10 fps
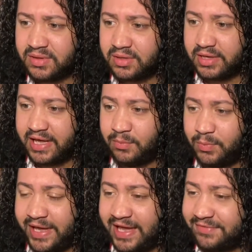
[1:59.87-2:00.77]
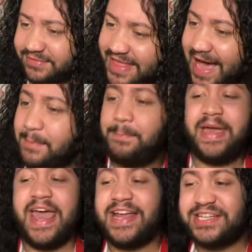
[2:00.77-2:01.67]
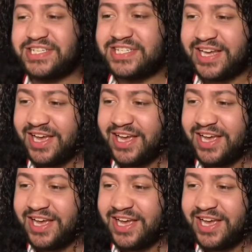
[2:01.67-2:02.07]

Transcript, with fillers: And weave that bitch.